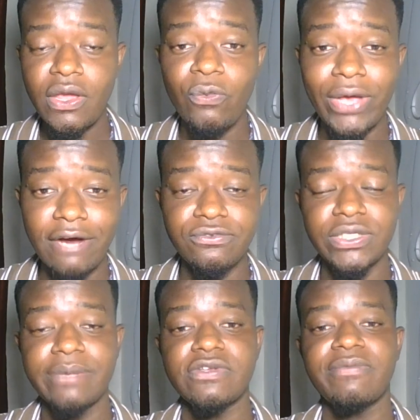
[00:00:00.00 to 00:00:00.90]
We have two
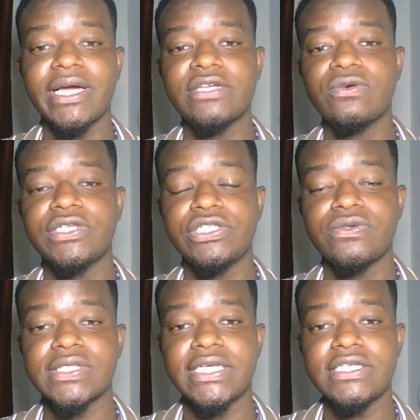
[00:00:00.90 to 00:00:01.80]
types of market
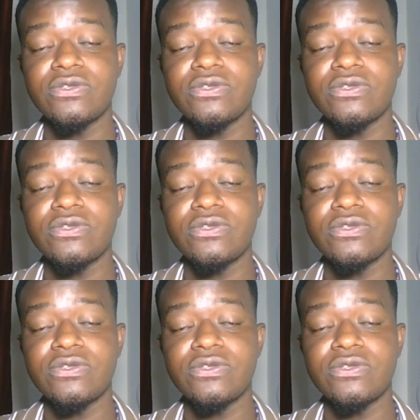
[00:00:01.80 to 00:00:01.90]
conditions. That is,